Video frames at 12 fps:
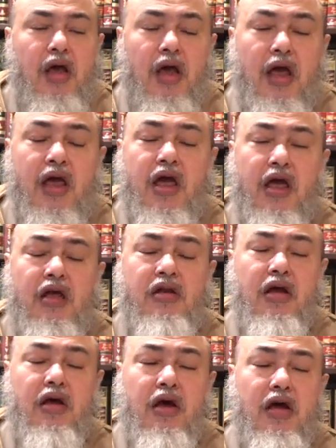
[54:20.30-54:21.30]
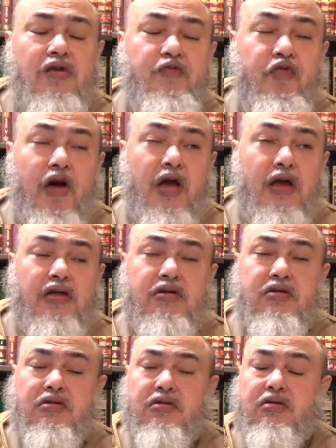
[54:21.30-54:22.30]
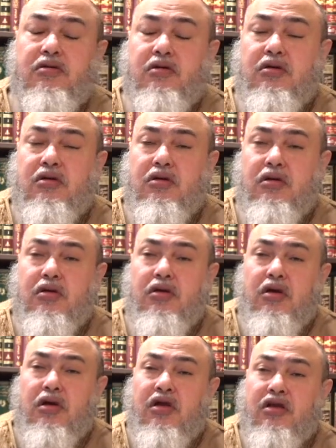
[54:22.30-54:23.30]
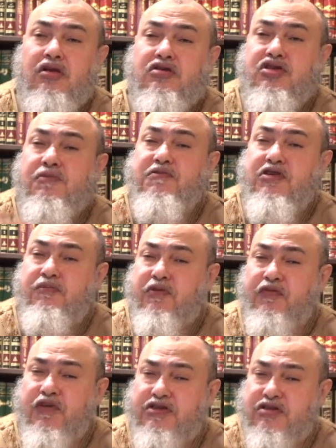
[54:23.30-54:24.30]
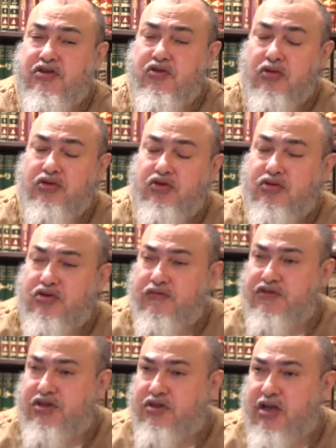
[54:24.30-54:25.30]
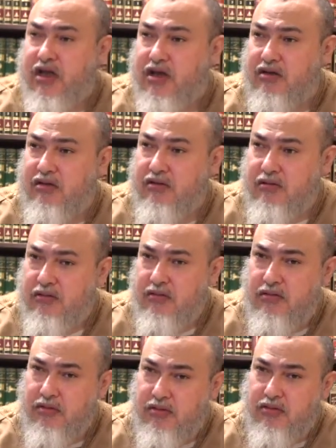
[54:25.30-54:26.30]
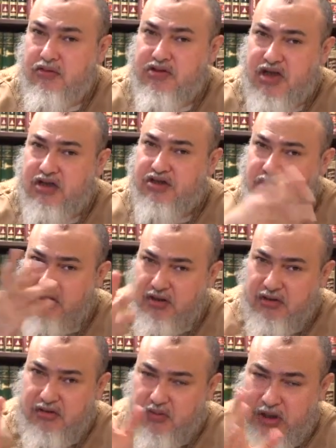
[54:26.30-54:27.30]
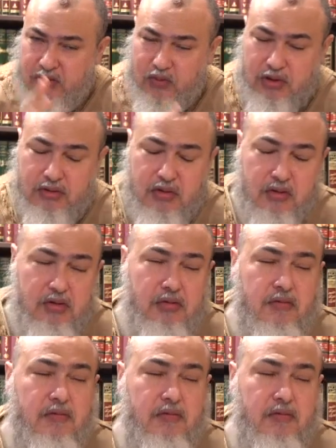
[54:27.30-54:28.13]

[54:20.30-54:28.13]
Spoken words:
And I find an Egyptian professor called Yusuf Zidan, who's actually quite well known,